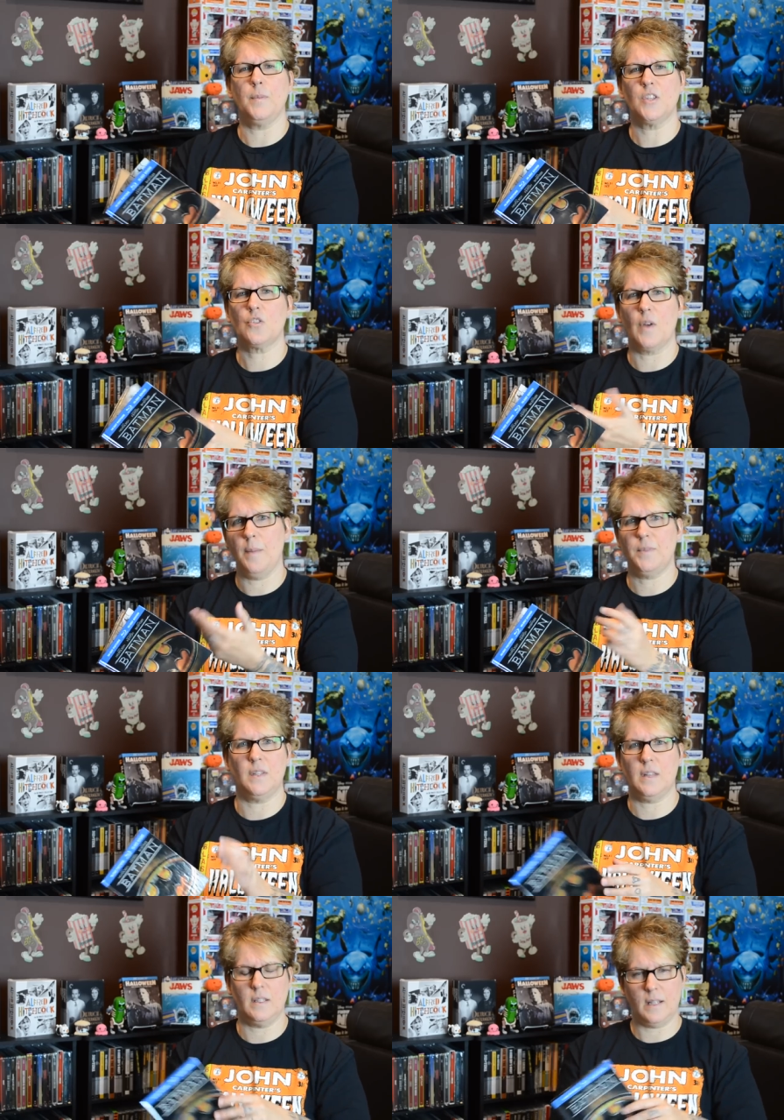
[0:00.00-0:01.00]
the scripts
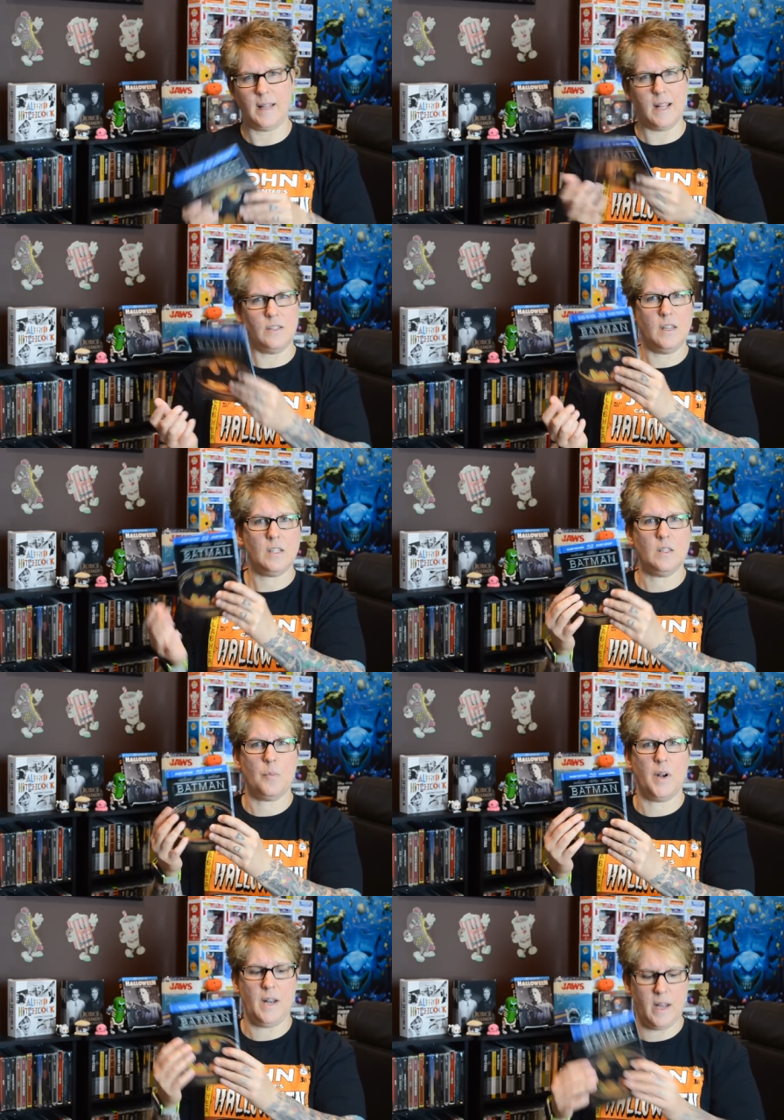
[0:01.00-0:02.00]
and things like that. So this is a
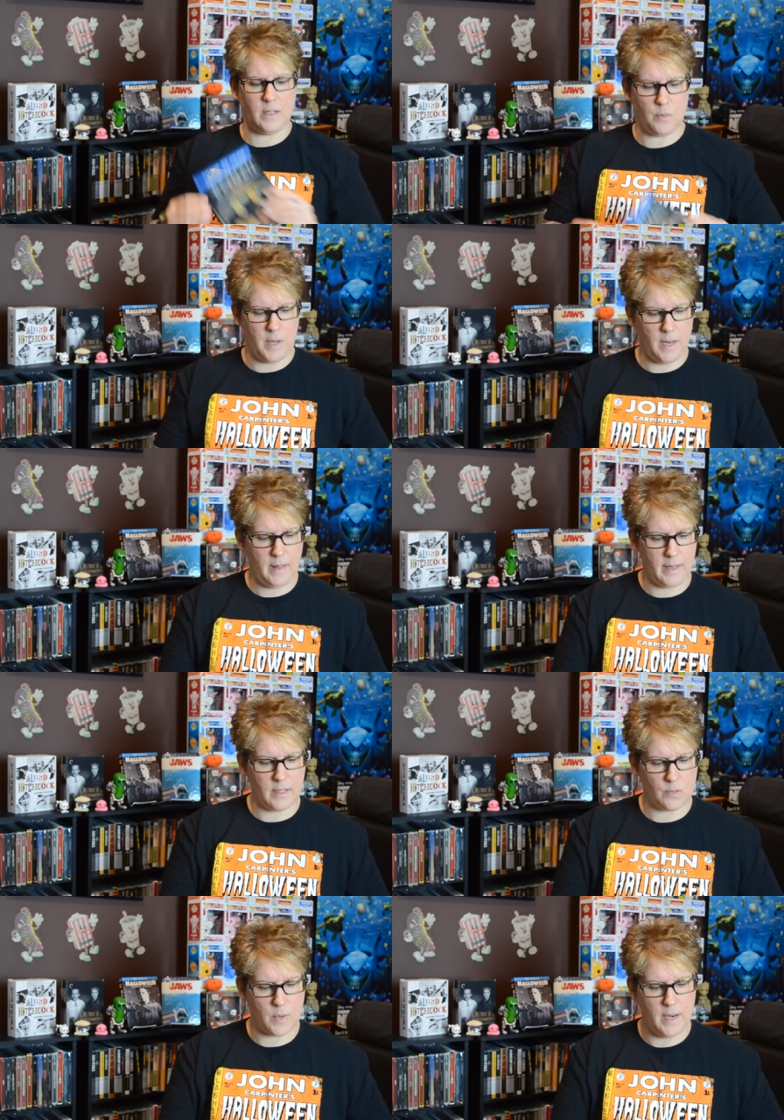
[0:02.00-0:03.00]
pretty nice one. I like
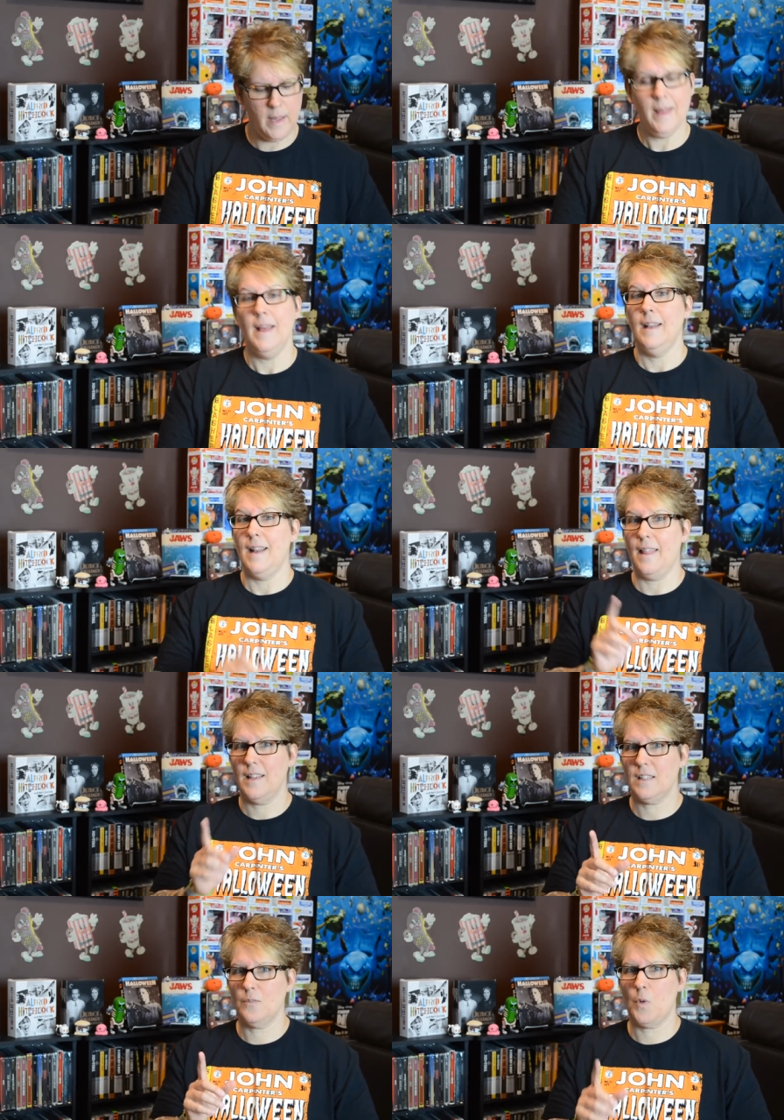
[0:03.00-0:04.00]
this one. Now
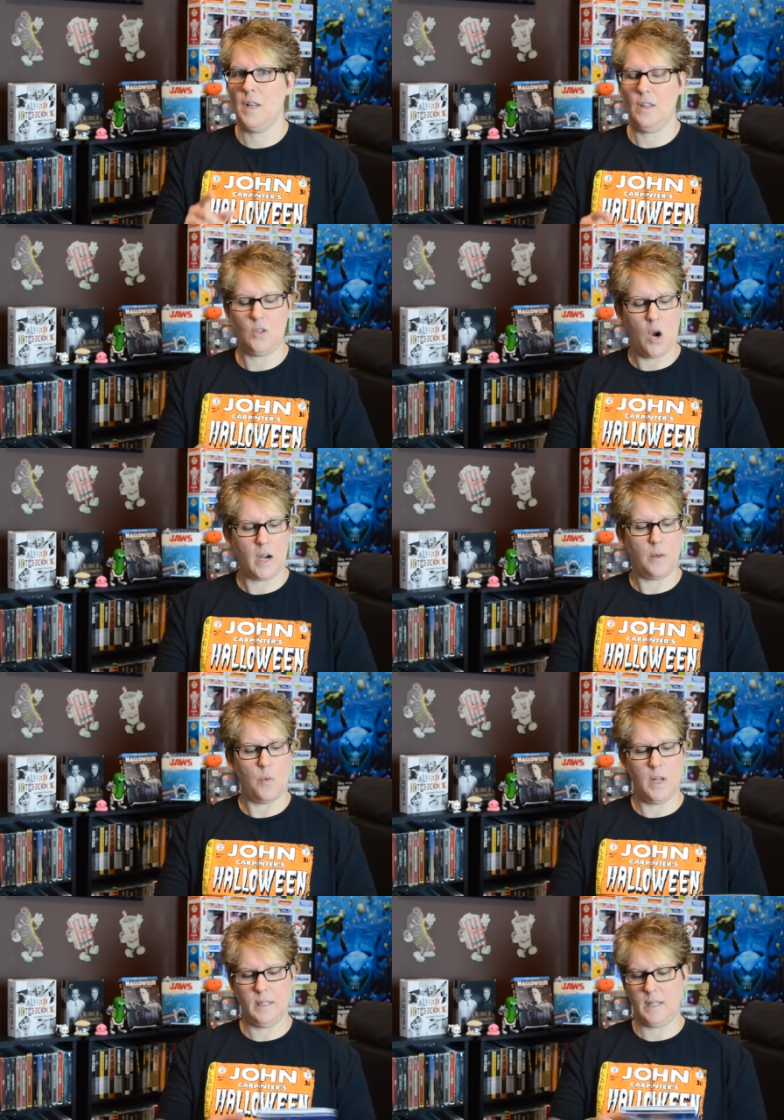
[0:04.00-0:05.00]
this is one of the Target
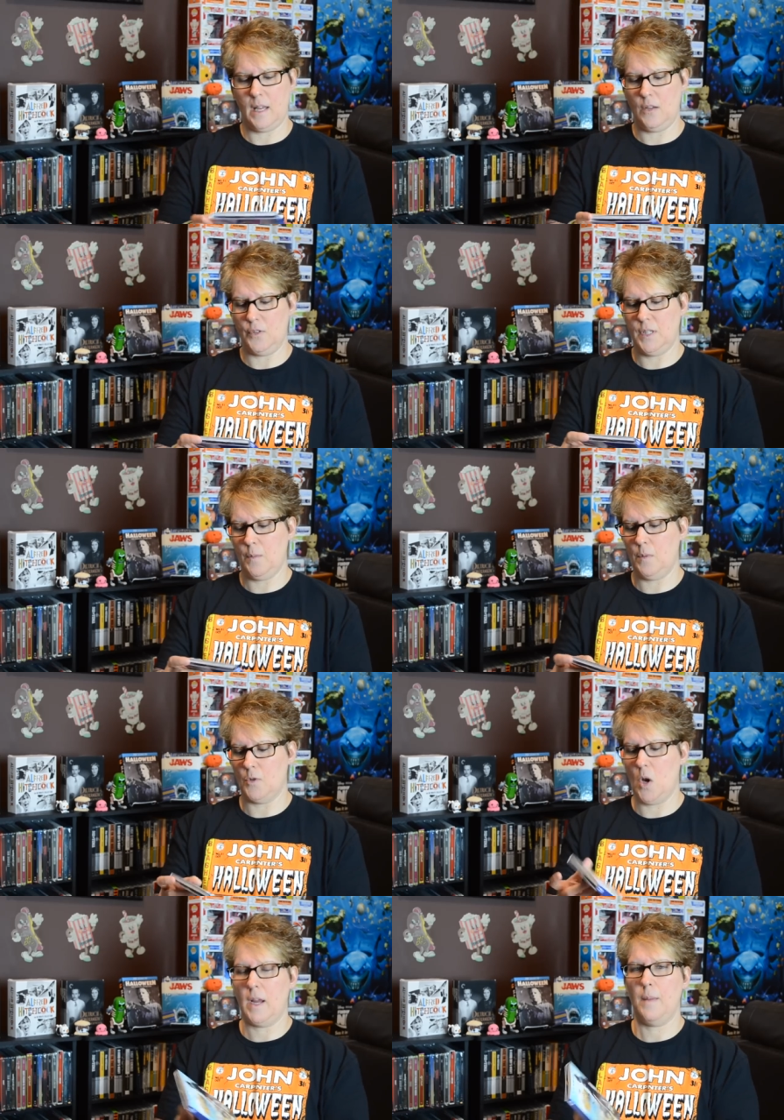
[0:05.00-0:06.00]
ones that you'll see what I'm
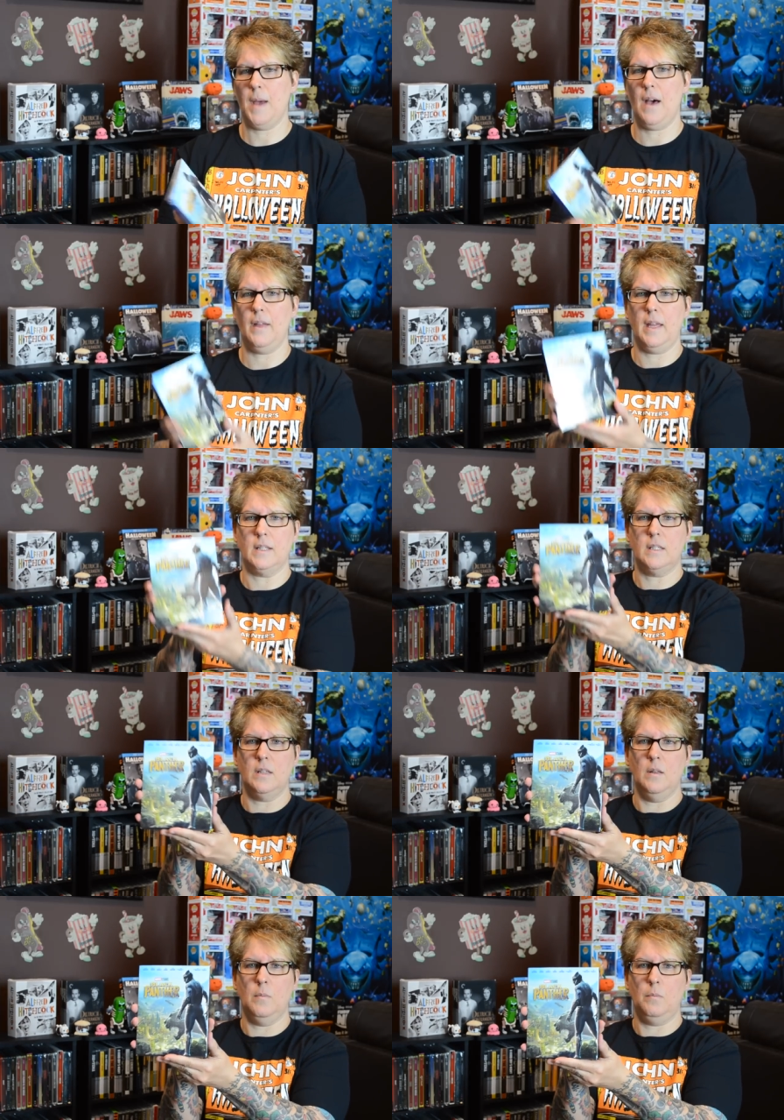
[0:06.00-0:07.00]
talking about. It's
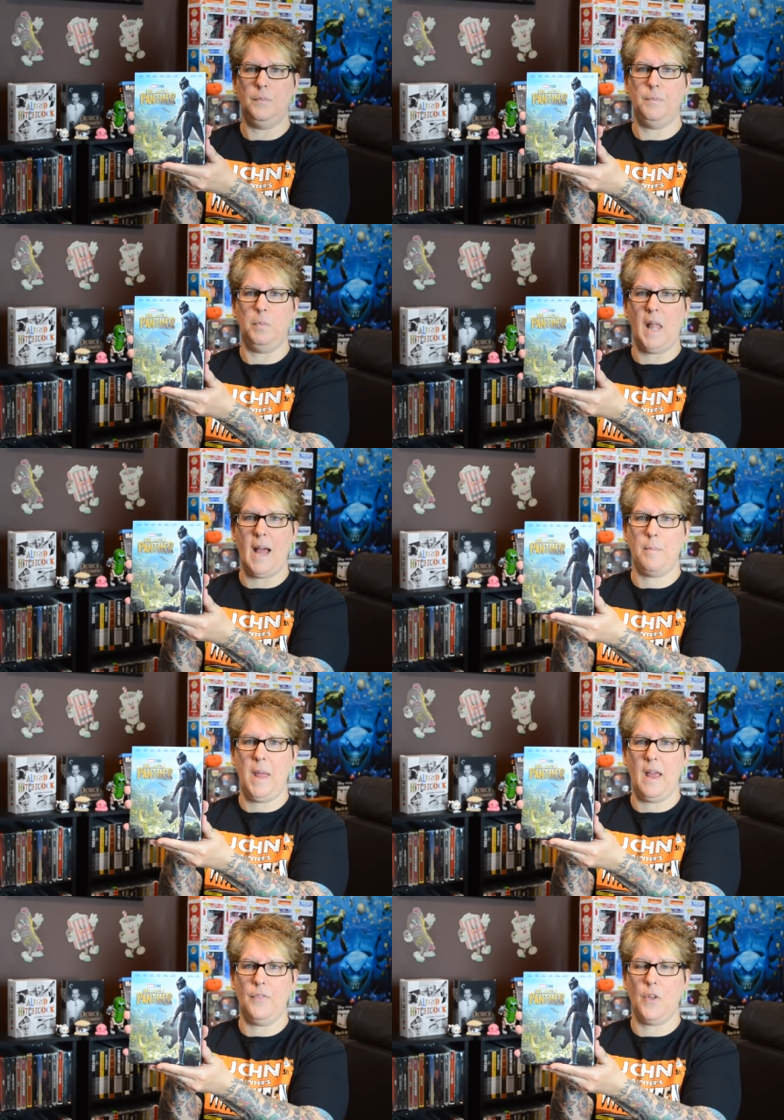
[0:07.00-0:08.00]
Black
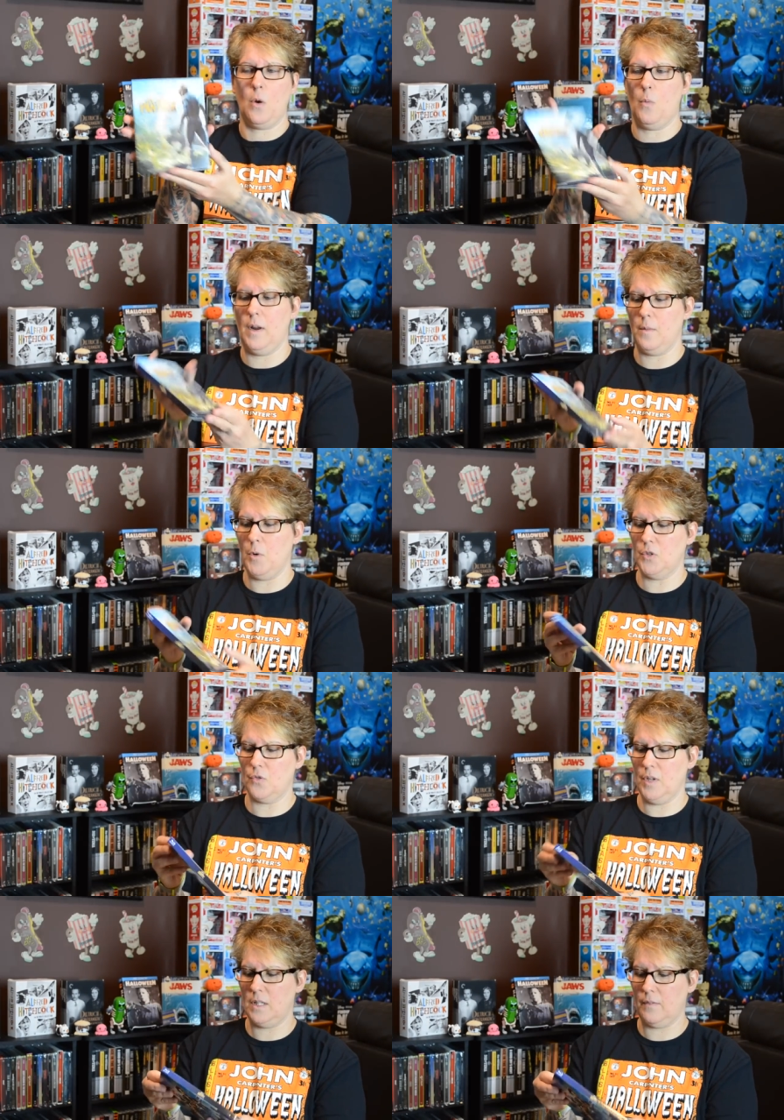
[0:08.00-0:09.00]
Panther, one of the most
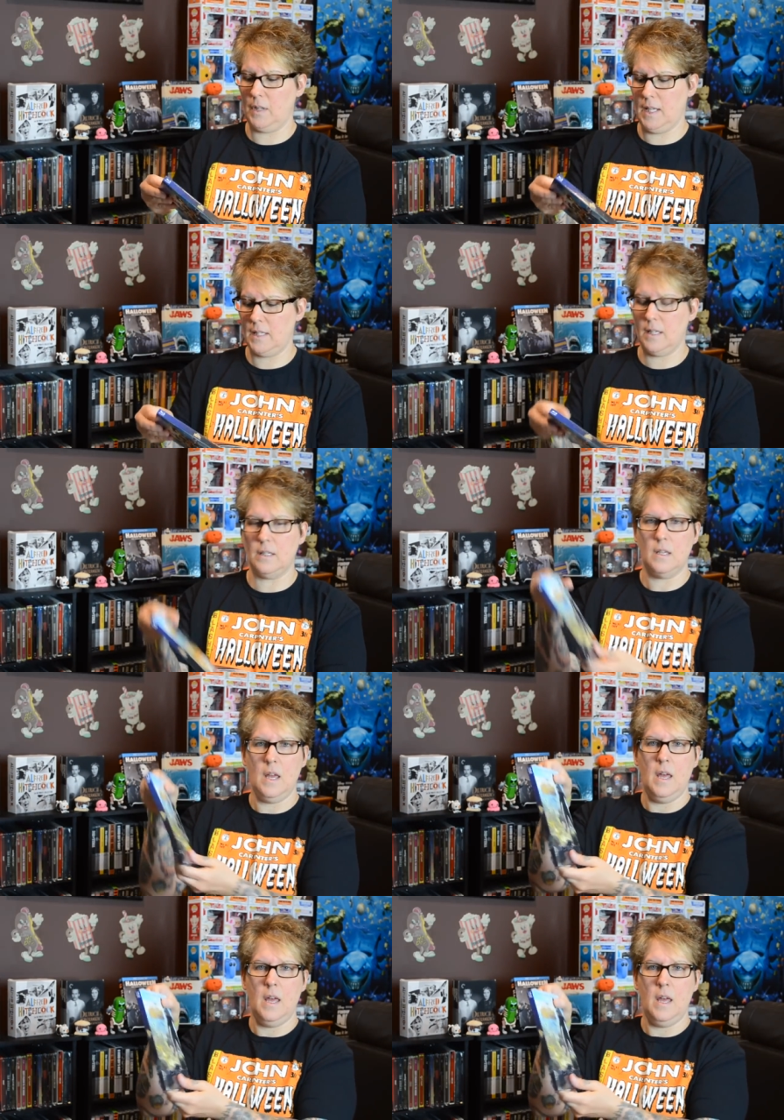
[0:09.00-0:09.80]
recent releases.